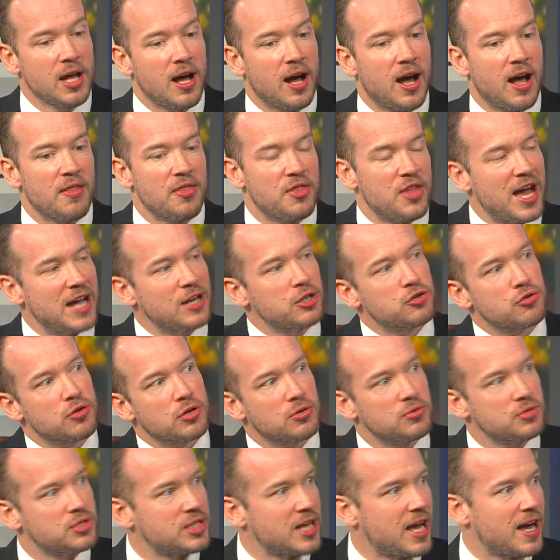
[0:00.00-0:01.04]
that
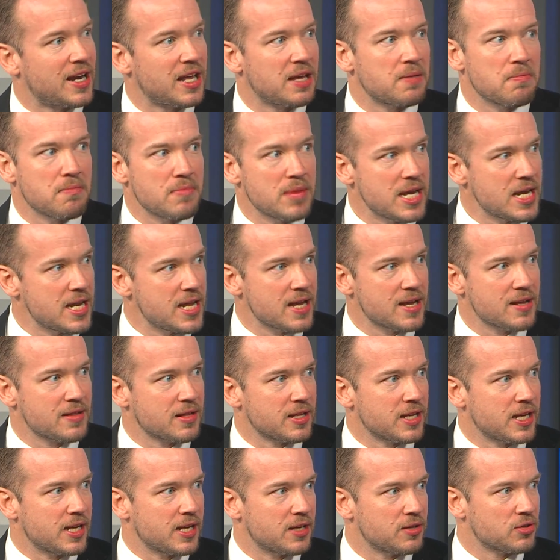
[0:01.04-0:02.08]
trickles down
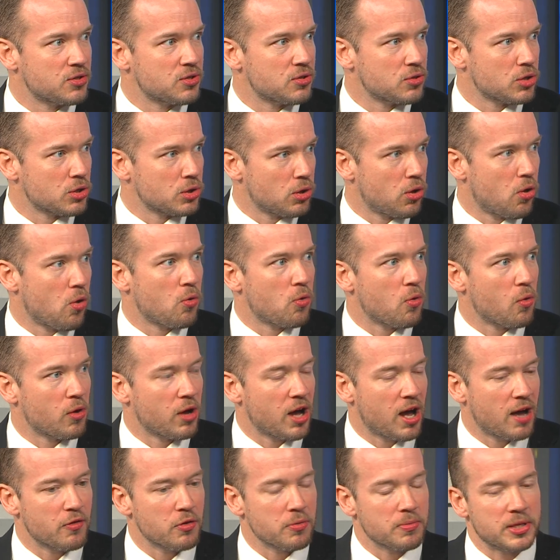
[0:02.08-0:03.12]
immediately into the local
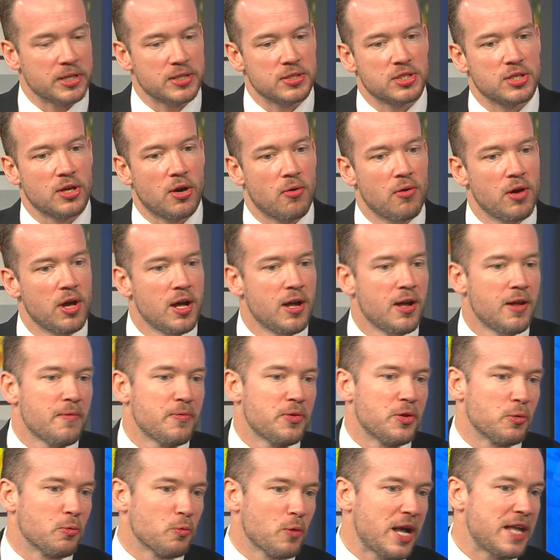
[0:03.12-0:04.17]
government. So
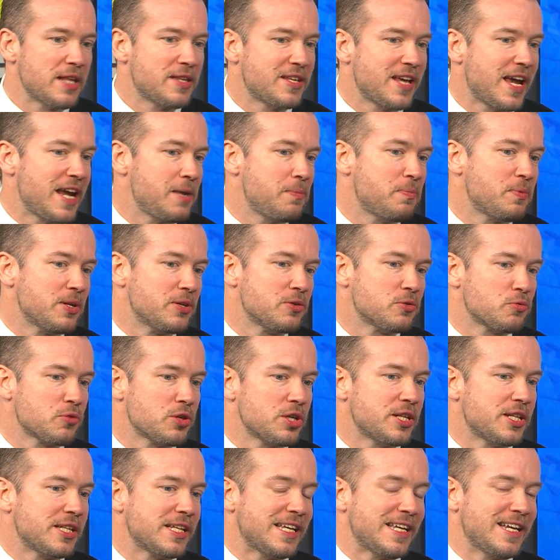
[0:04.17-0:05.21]
the red tape is
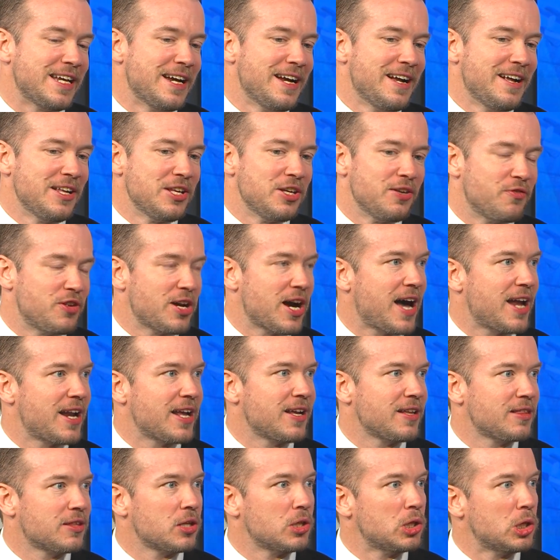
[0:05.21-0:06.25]
really, you've got to
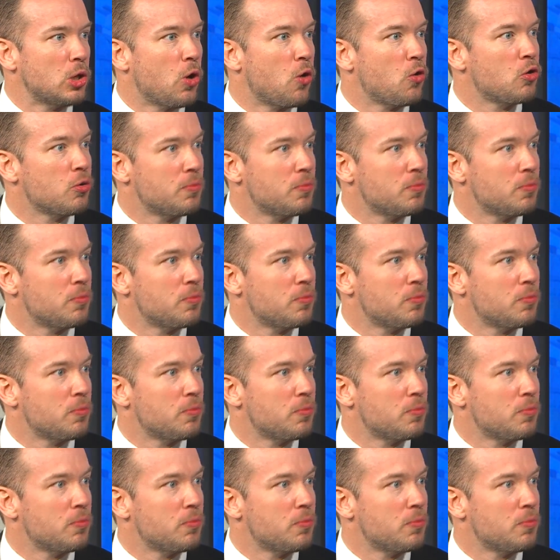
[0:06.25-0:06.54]
get the local